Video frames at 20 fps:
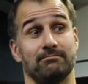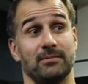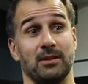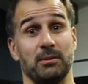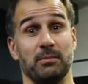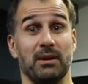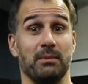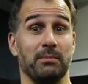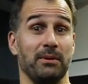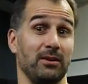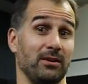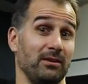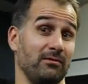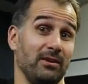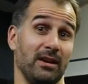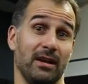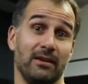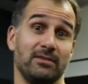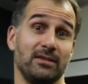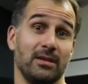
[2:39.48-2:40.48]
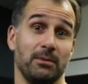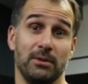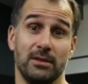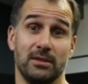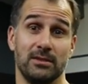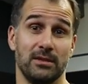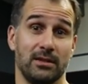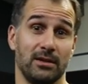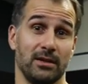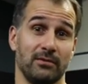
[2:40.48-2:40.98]
You may not even have 10
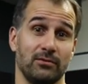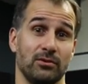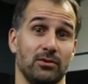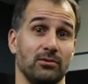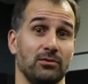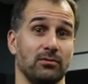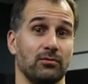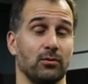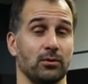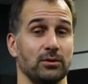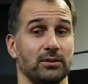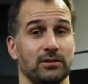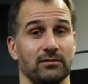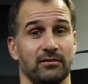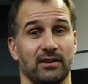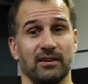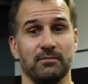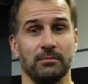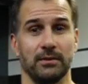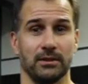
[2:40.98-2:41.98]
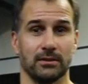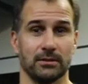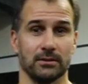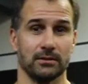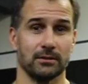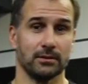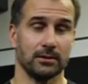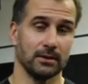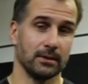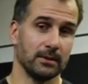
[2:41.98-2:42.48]
meters, then you have to do 45
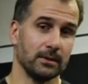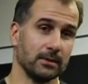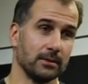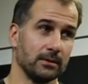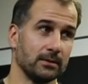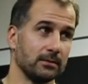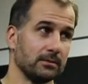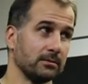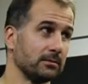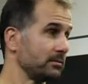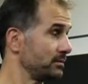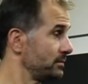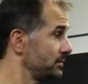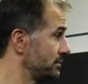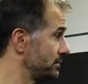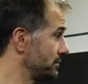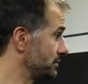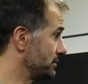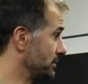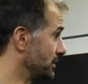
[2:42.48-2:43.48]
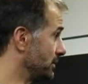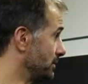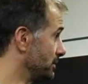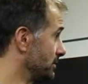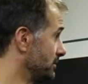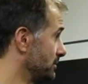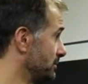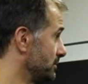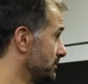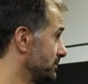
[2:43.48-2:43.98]
meters. No,
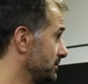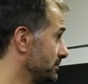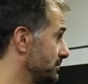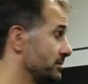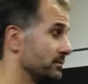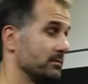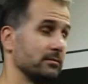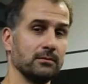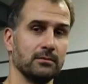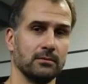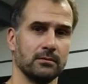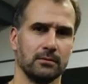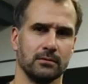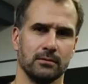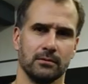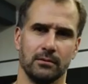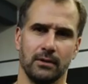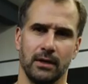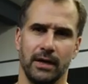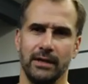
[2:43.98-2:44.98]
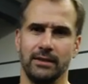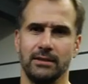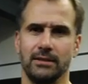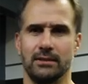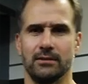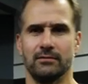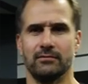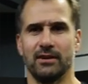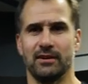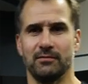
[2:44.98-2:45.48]

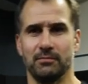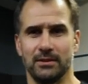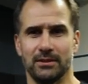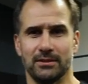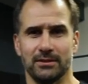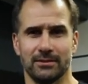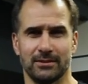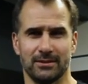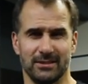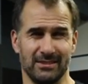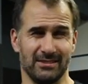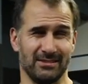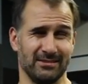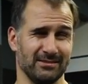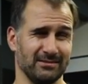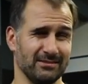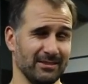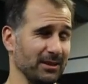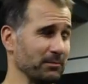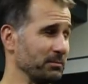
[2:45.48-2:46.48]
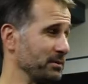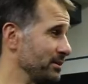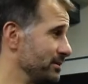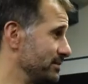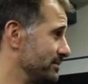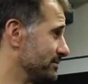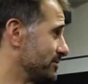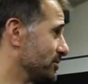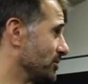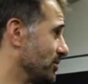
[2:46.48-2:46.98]
85 meters. That'll be a
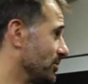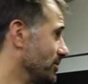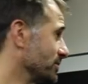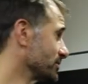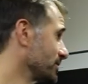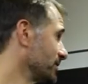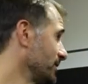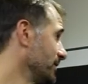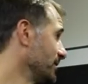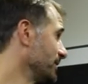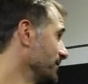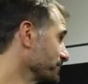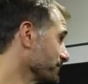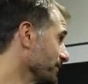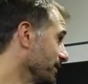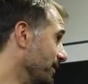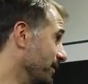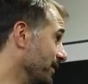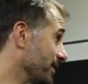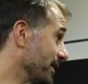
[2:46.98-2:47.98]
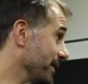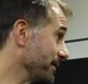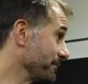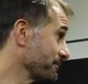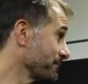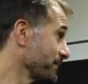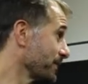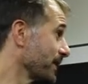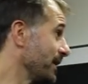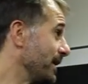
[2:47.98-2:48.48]
task. Okay,
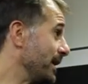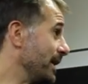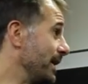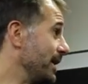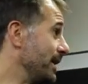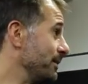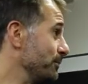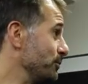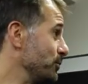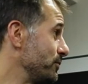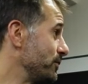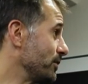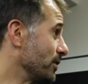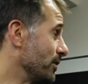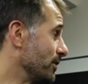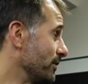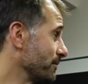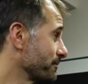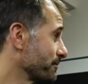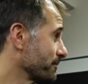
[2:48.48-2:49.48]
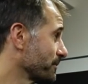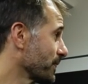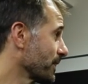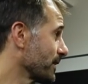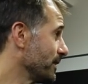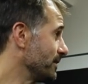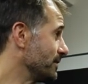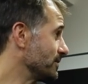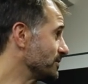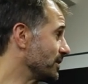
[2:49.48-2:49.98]
uh, moving on.
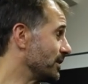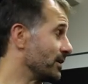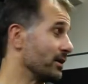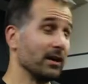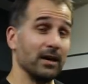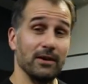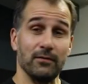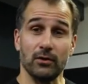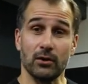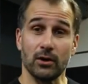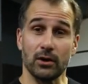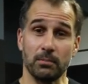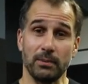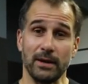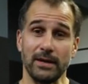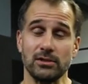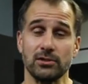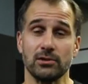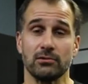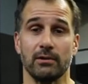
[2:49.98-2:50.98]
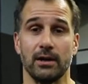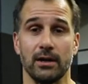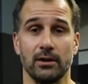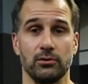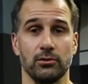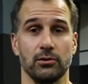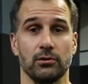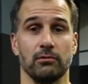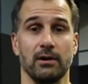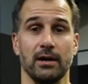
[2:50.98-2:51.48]
So if you've got a place to
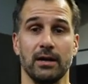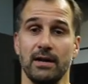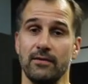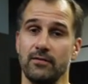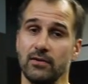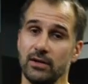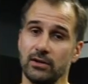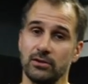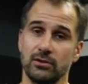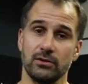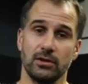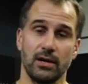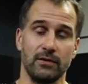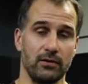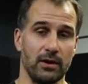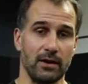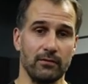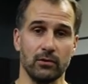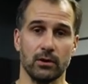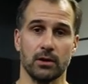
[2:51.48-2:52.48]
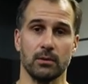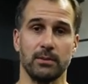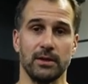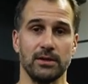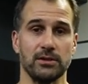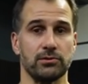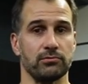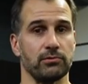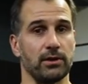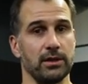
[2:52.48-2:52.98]
run, do a run. If you, need to, if you haven't got a
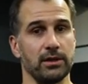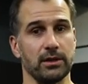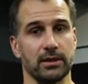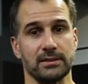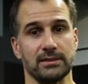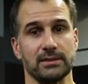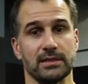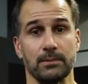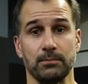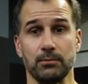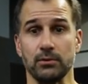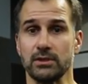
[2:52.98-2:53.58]
place to run, you can skip.